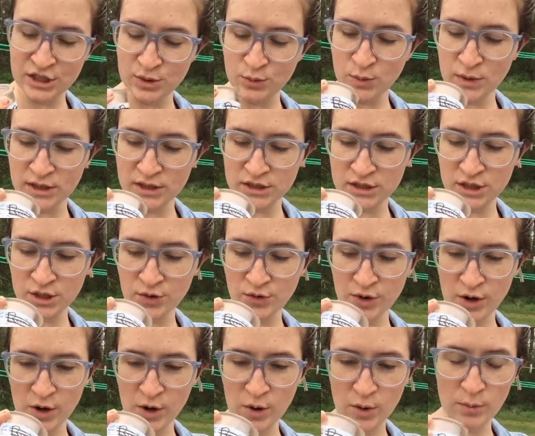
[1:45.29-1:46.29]
she wanted to
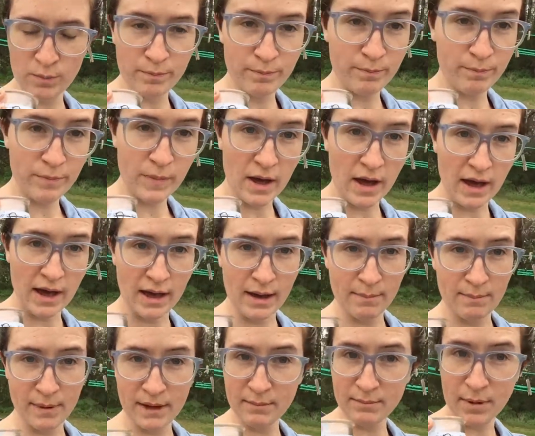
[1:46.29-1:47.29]
grow uh,
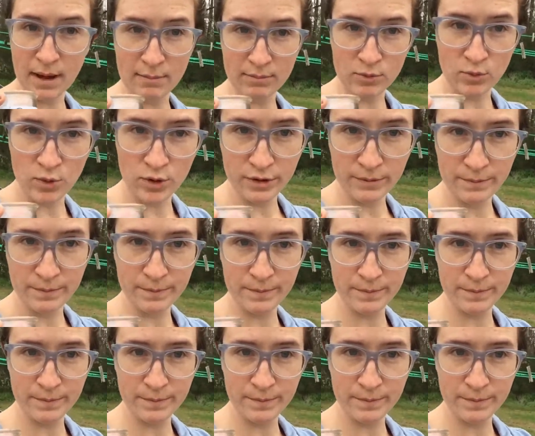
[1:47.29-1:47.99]
pink popcorn.